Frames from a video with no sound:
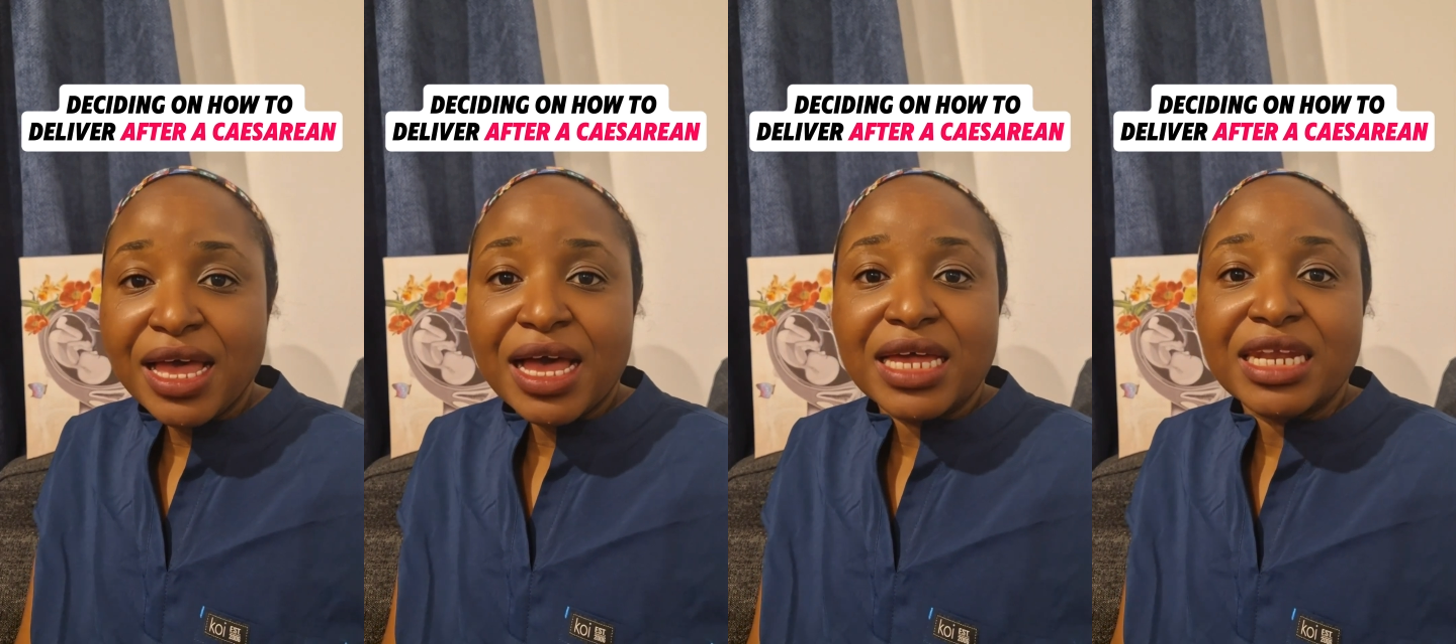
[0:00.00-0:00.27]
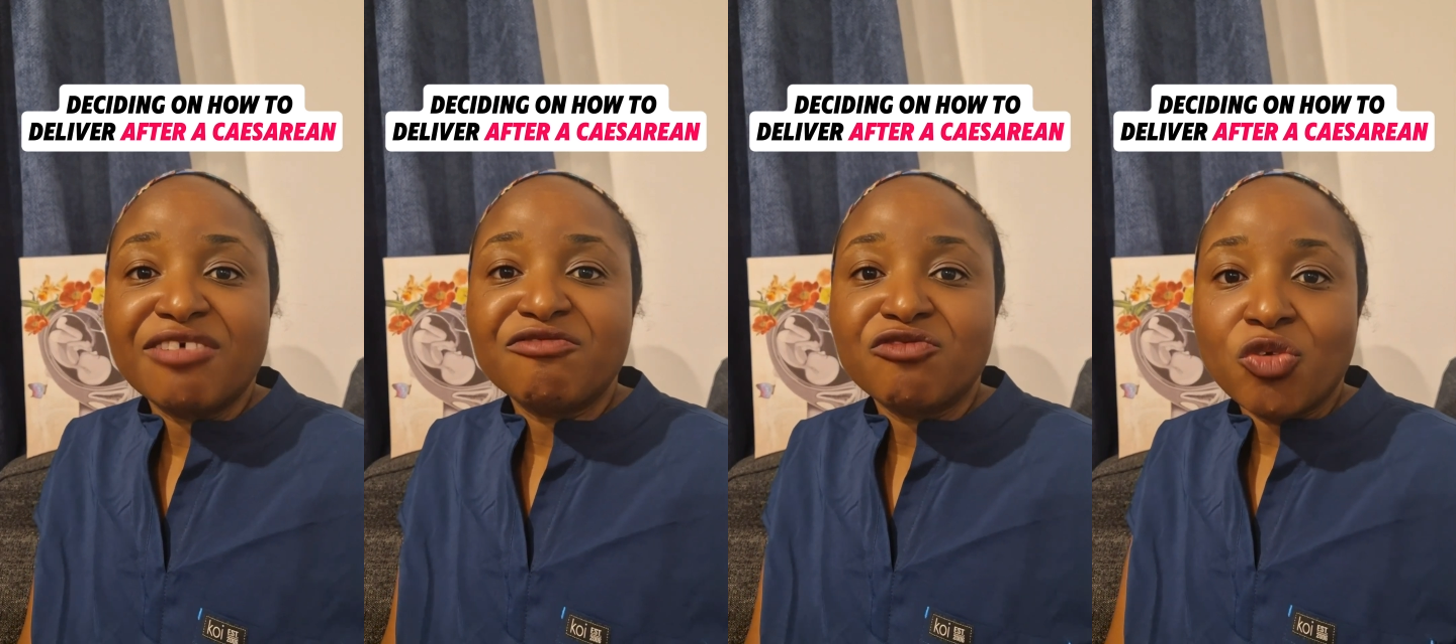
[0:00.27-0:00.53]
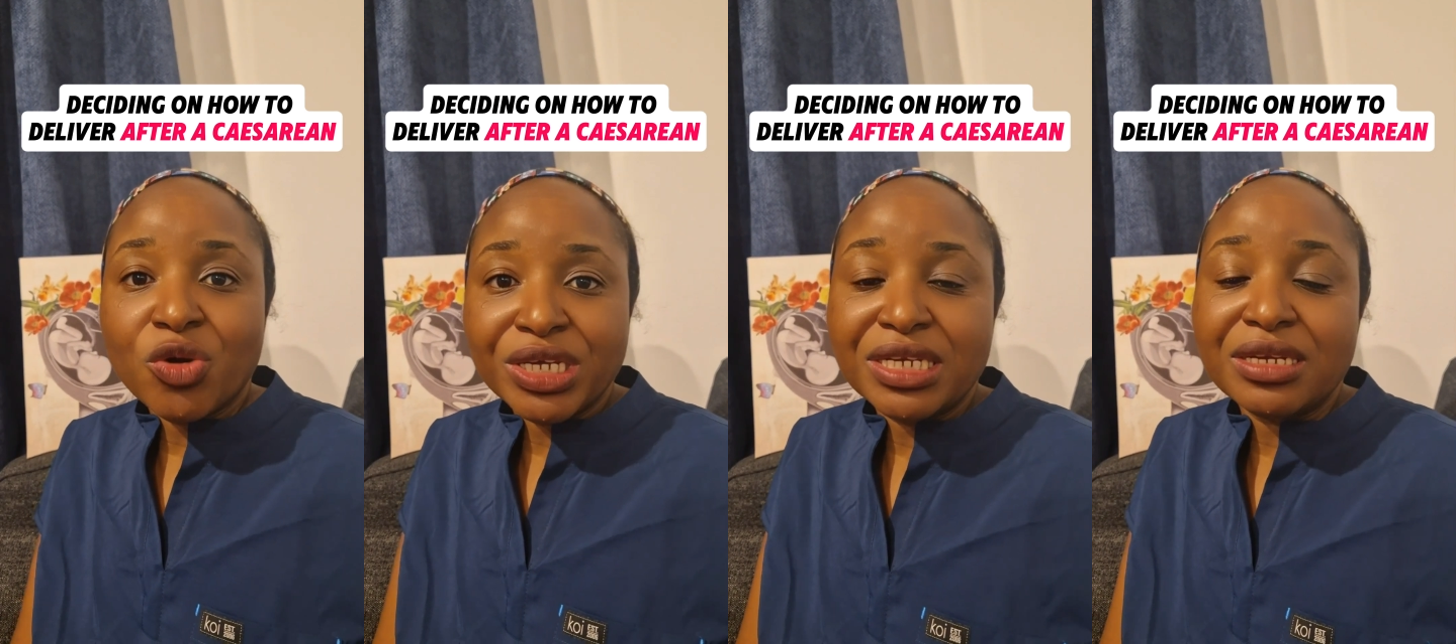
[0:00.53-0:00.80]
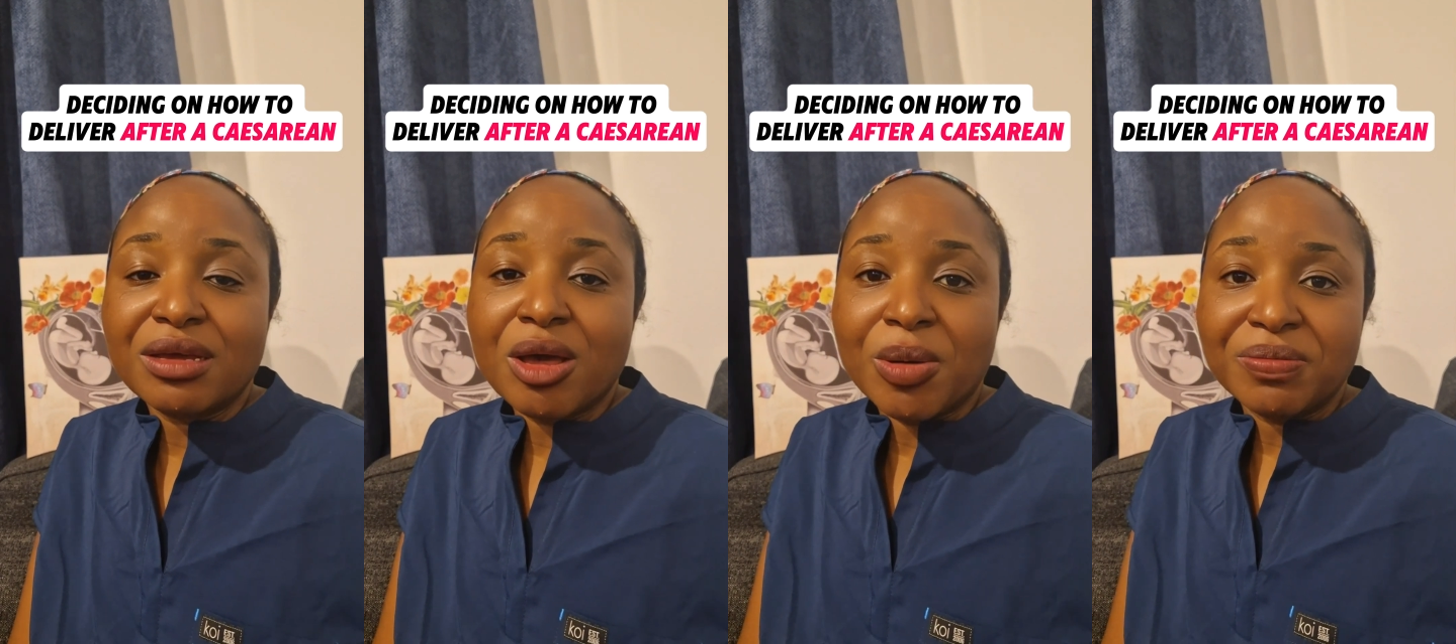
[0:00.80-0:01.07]
and
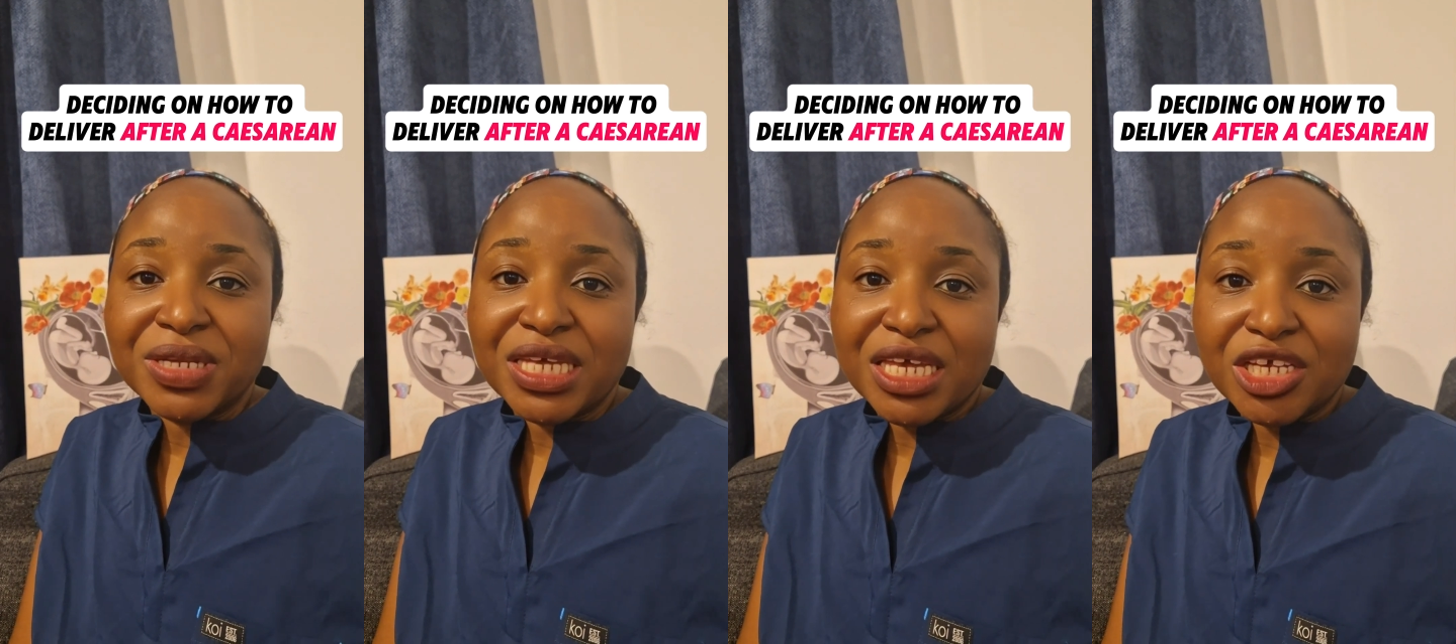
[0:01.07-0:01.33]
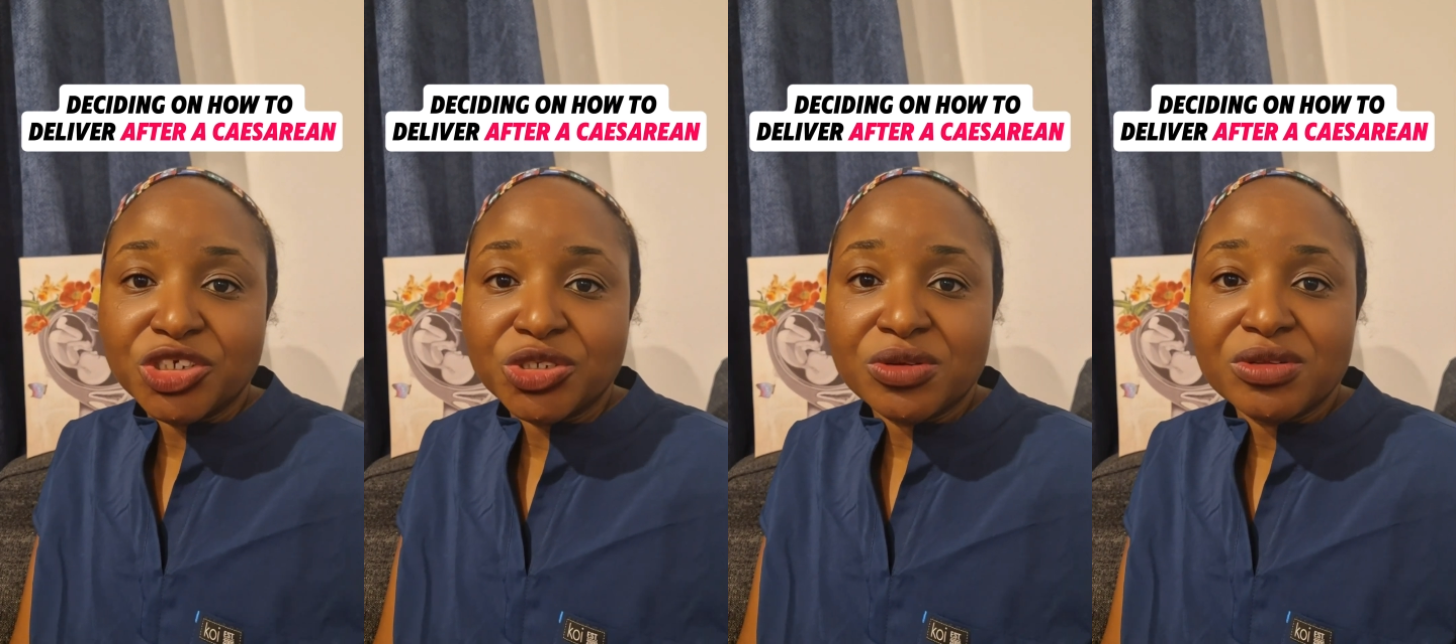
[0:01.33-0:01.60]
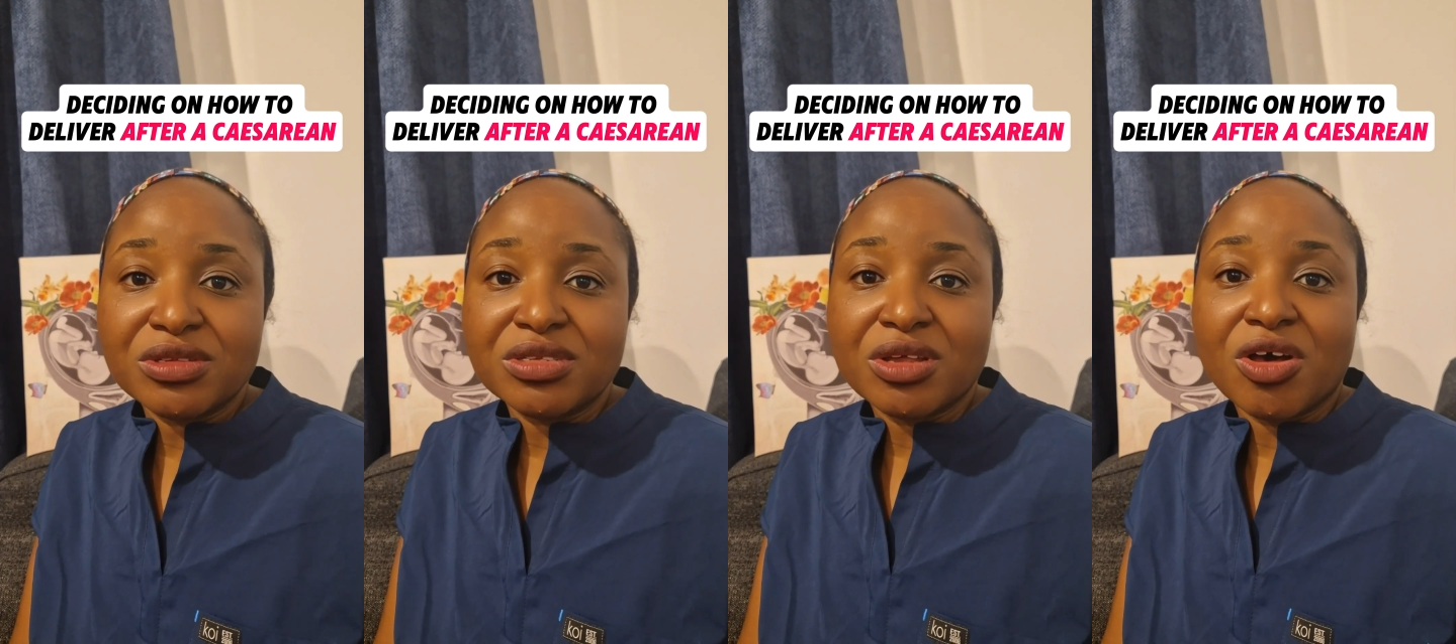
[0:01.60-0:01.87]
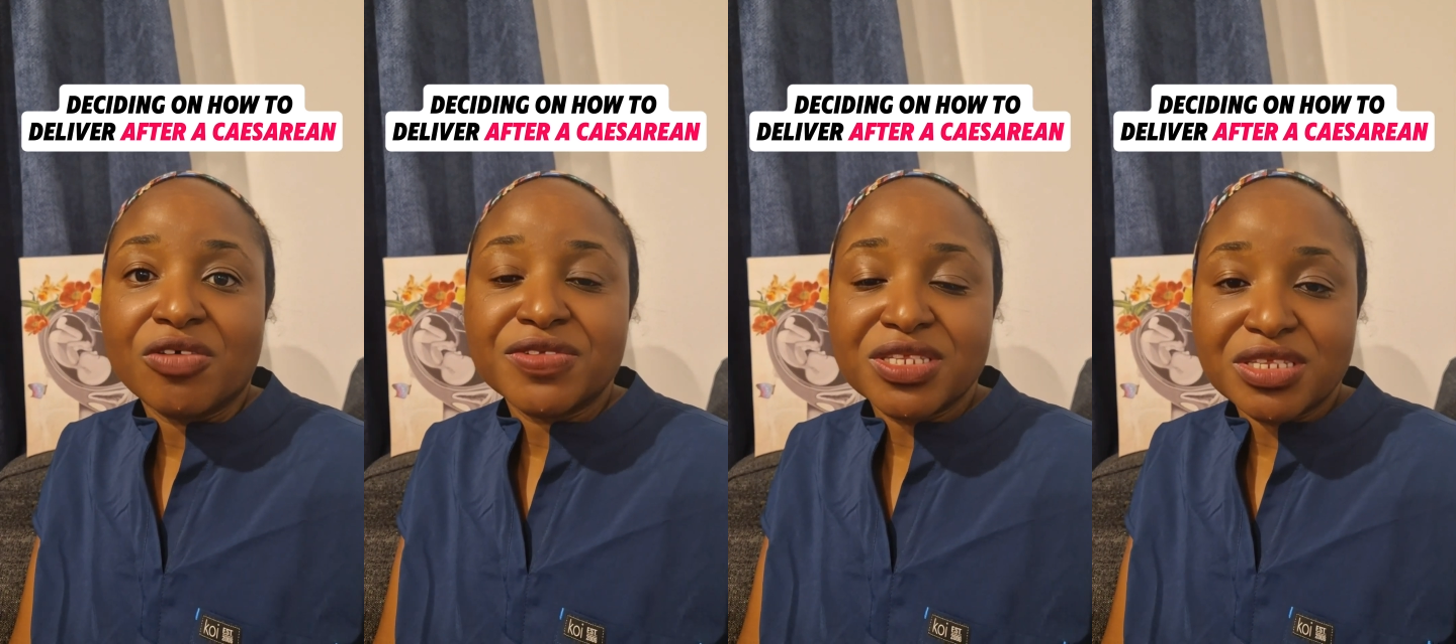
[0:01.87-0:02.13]
avoiding complications
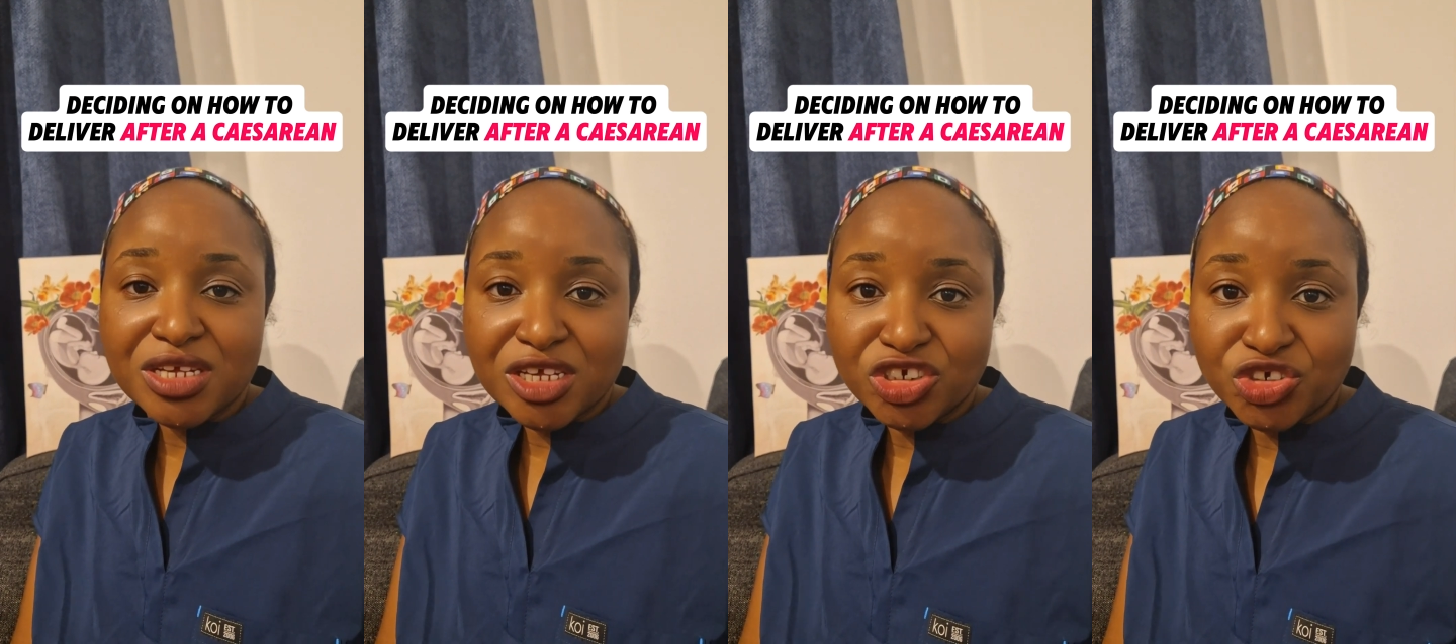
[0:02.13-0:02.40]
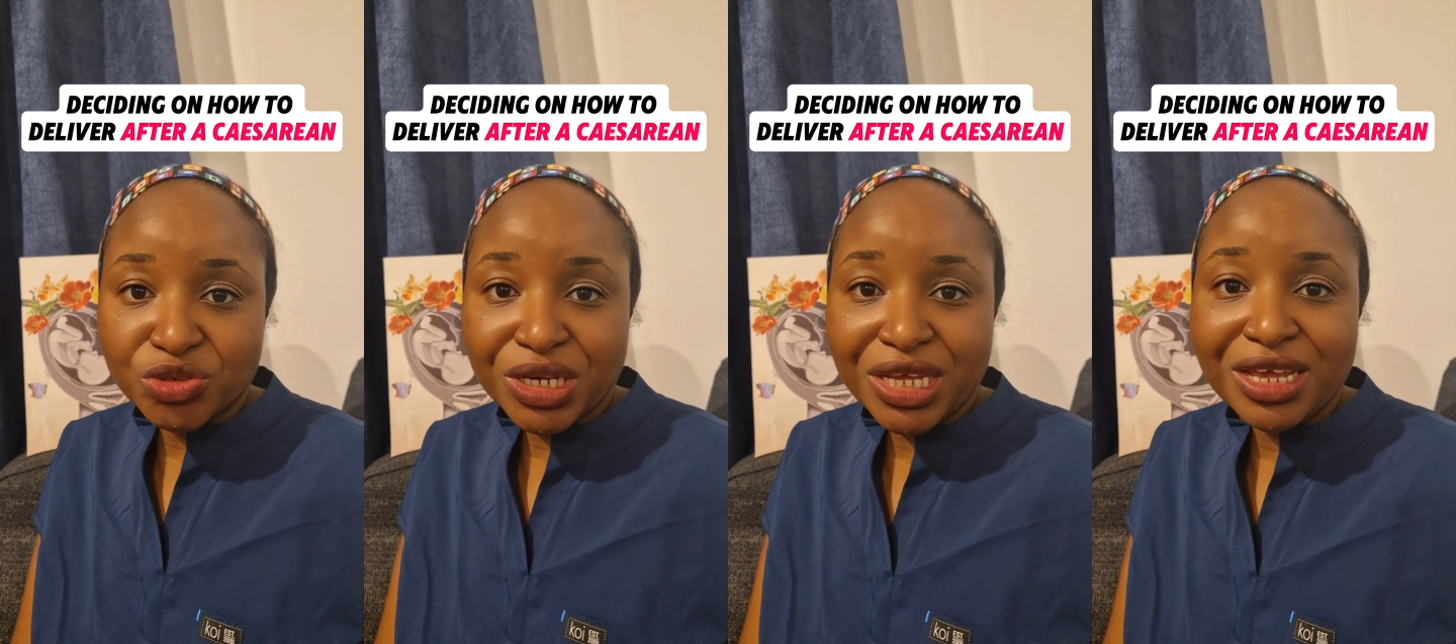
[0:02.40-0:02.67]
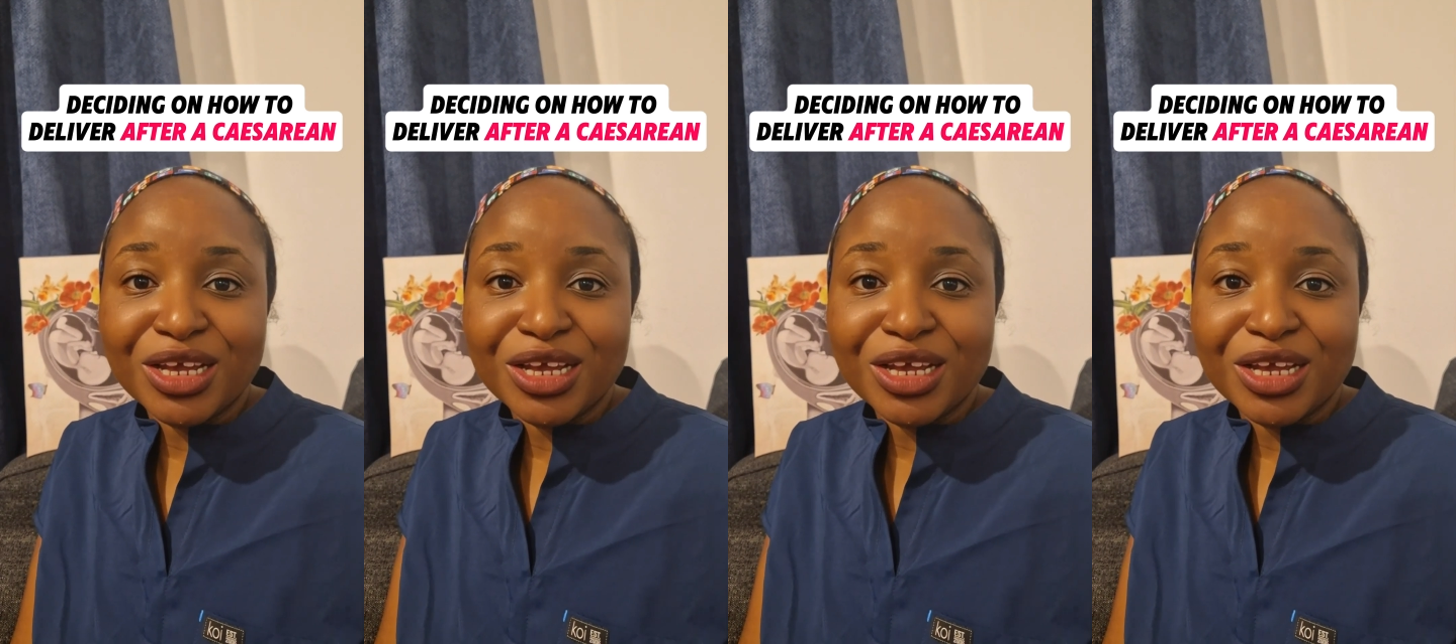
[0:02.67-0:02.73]
of surgery,